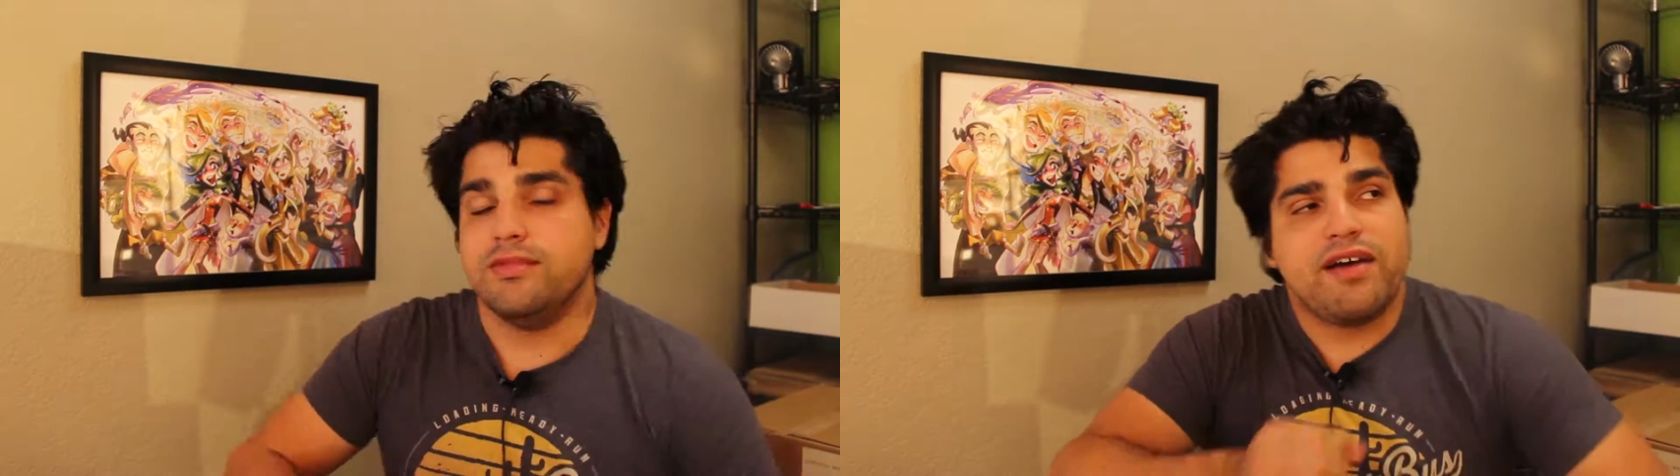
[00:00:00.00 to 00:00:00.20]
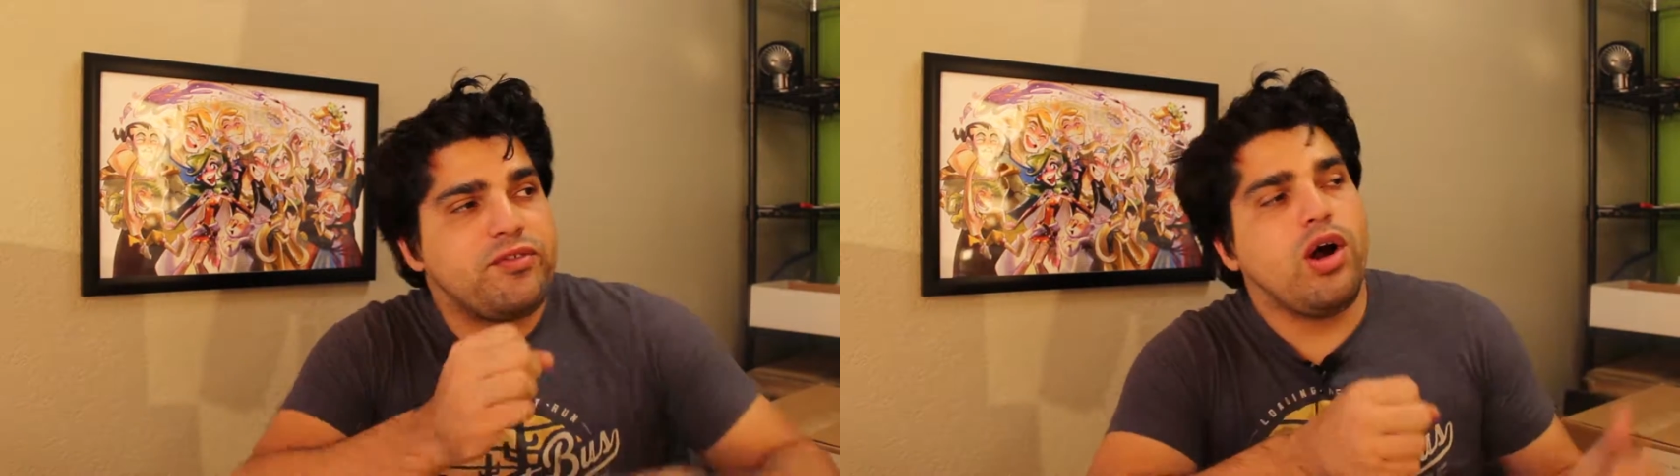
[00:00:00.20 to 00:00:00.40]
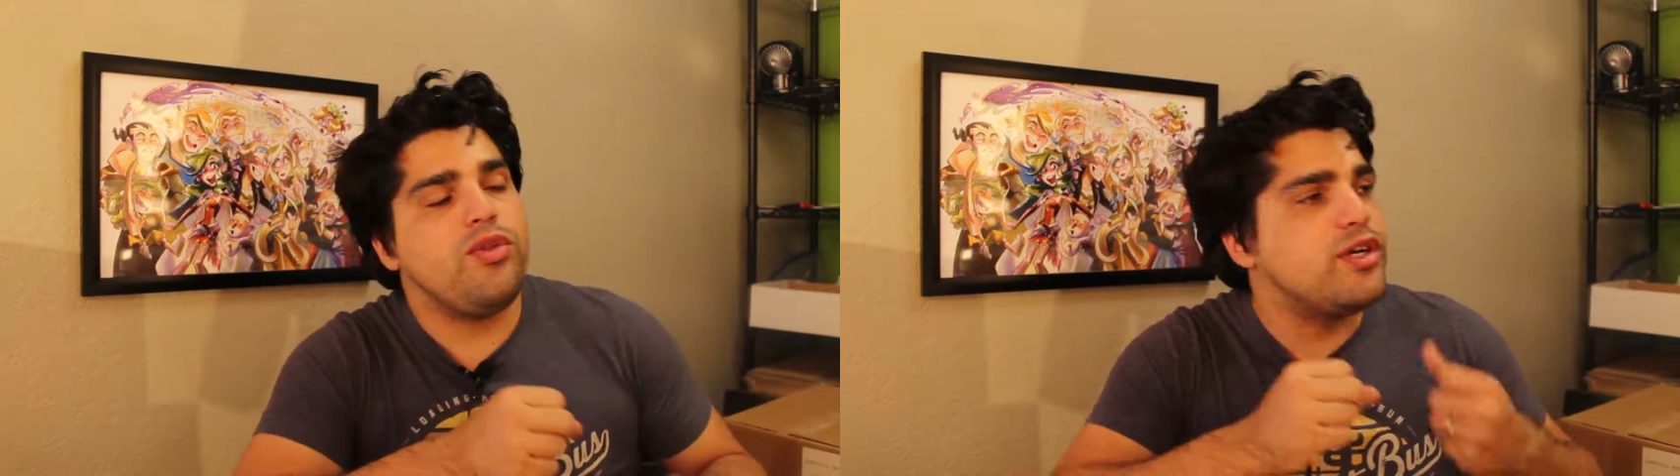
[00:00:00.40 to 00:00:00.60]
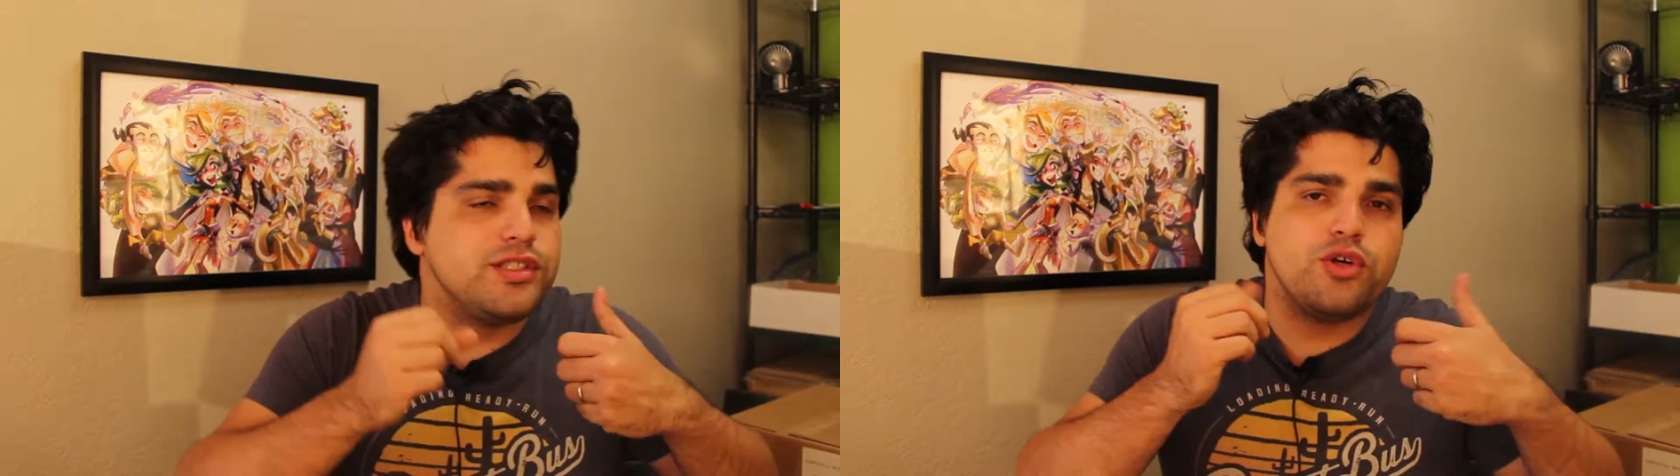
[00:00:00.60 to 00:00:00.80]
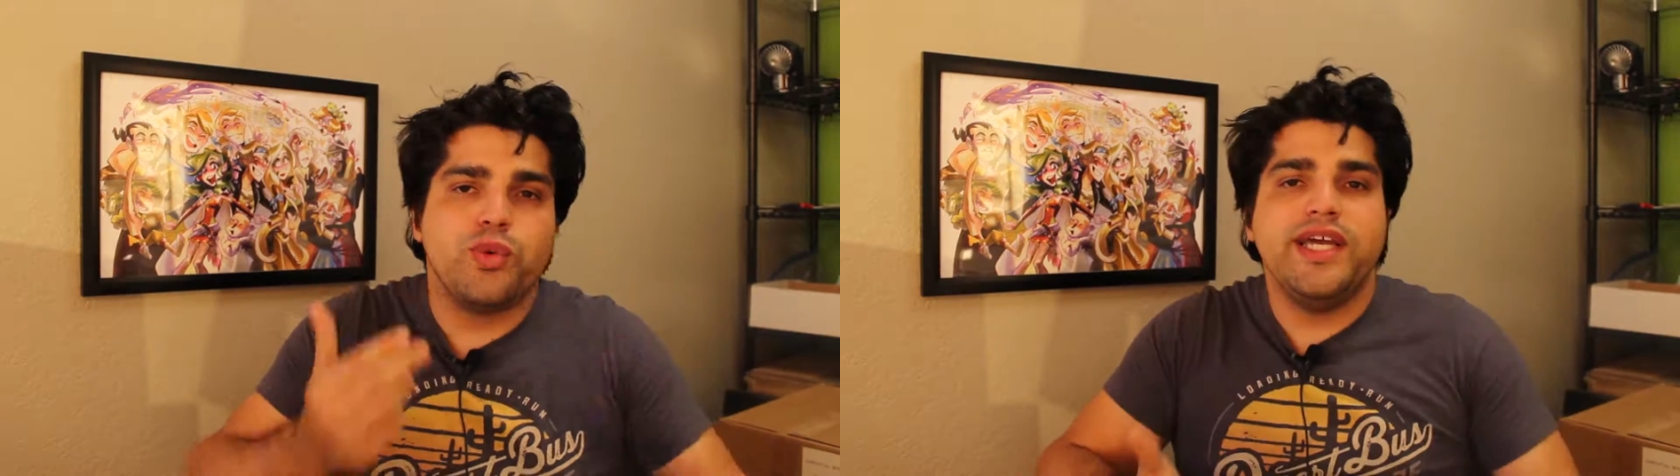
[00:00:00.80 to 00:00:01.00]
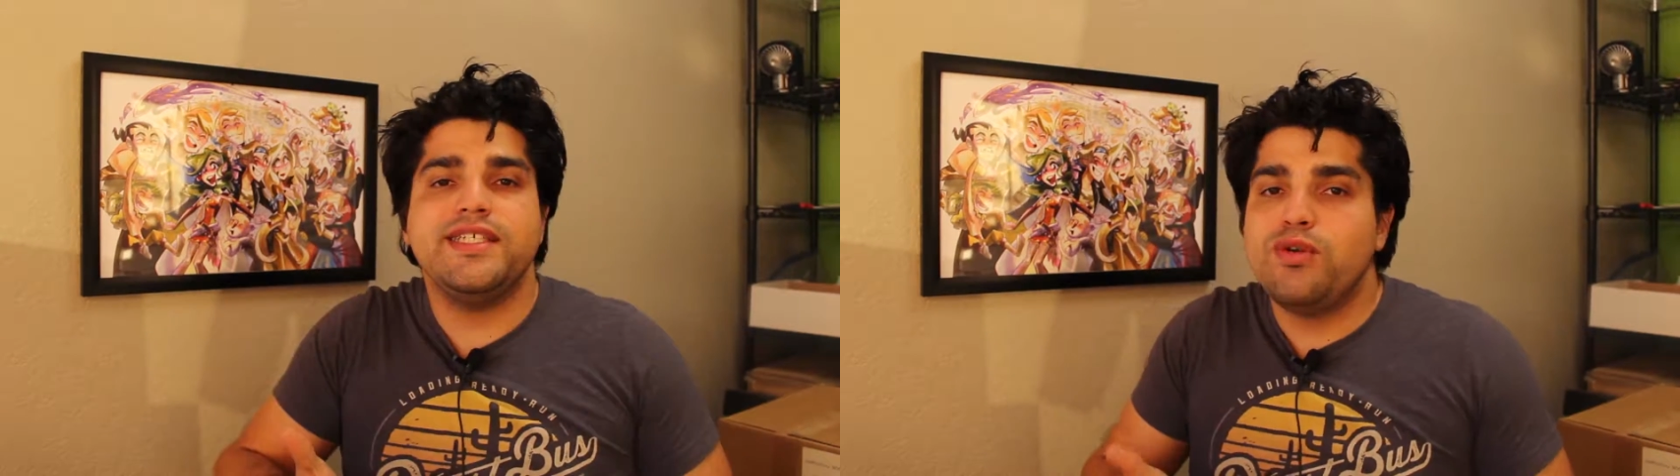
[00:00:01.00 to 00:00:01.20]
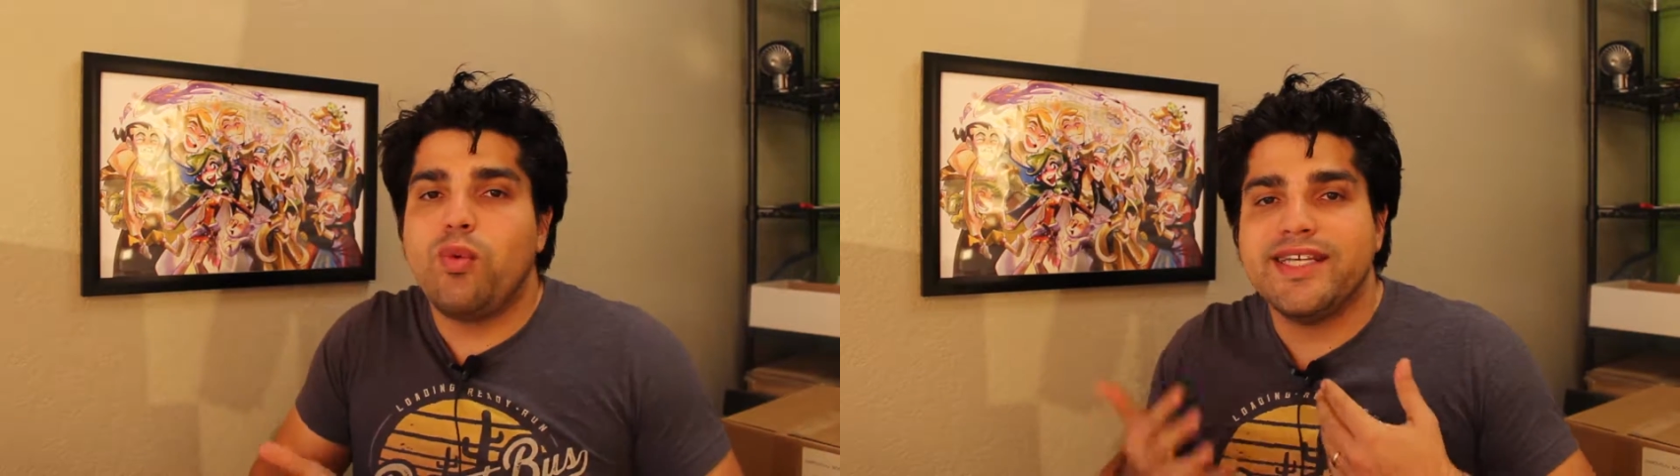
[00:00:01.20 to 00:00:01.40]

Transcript: After all, there's a reason